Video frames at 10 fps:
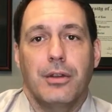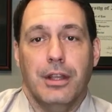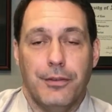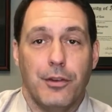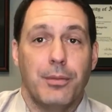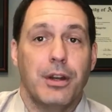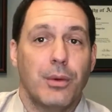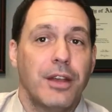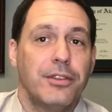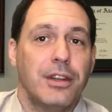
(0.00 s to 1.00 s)
if you've been
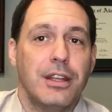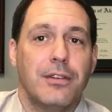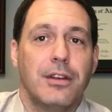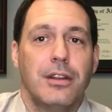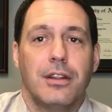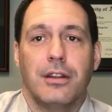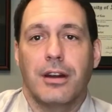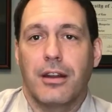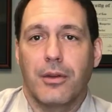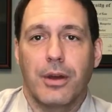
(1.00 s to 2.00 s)
arrested even, you're
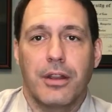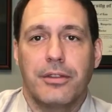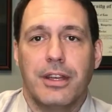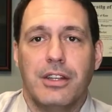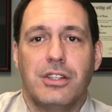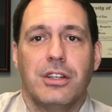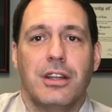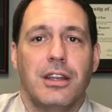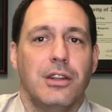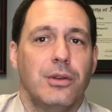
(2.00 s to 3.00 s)
on the way to the station
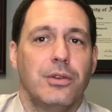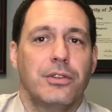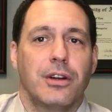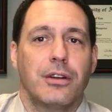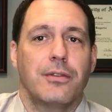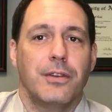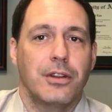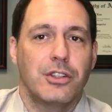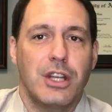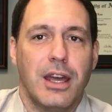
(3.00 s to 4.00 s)
and you start
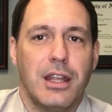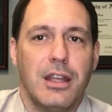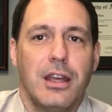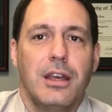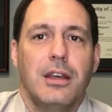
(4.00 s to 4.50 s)
feeling chatty